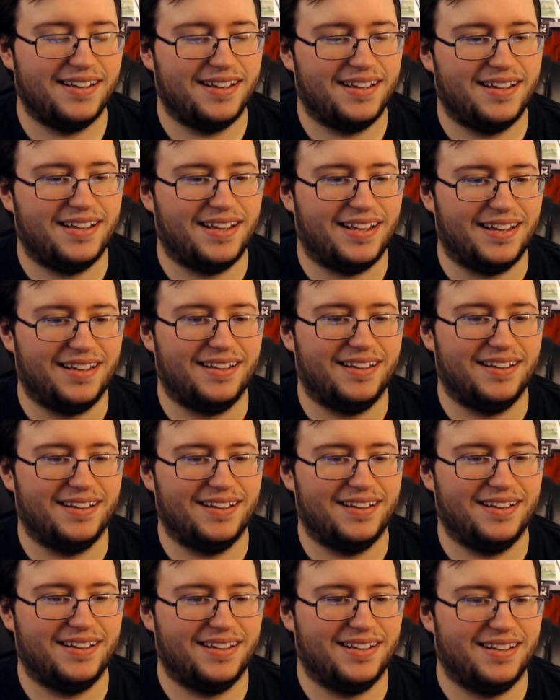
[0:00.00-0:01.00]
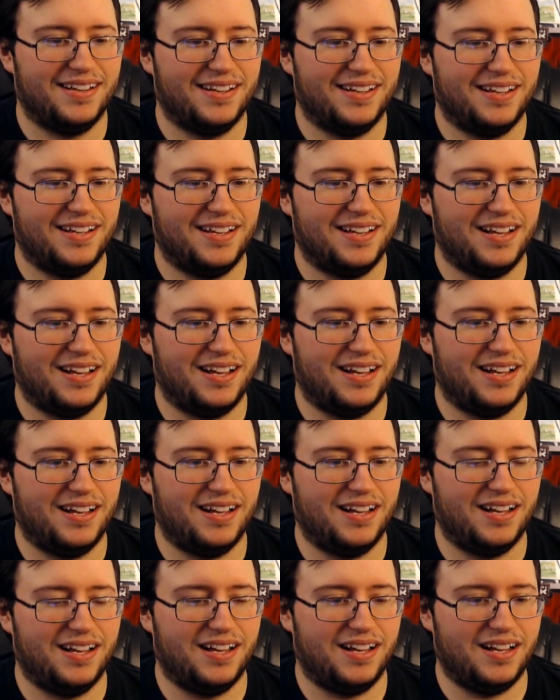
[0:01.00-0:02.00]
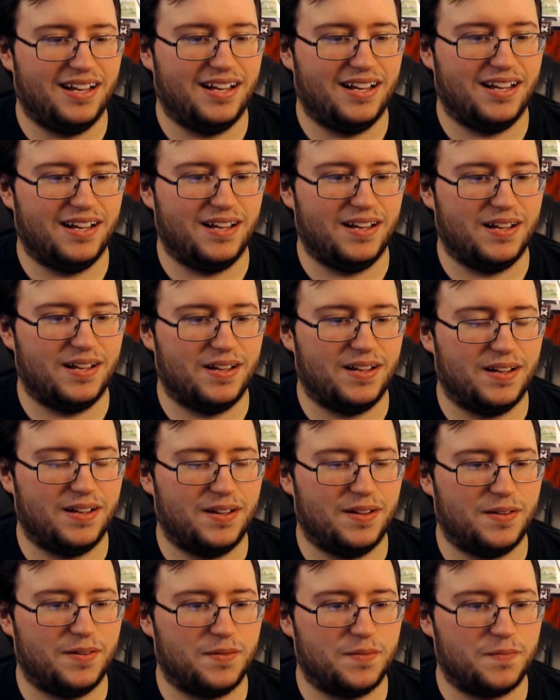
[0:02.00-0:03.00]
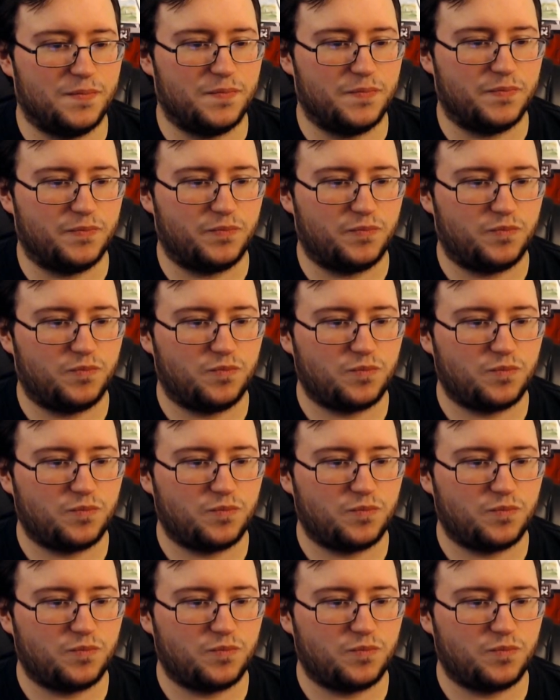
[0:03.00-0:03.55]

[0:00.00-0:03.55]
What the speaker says: No one is speaking in this clip.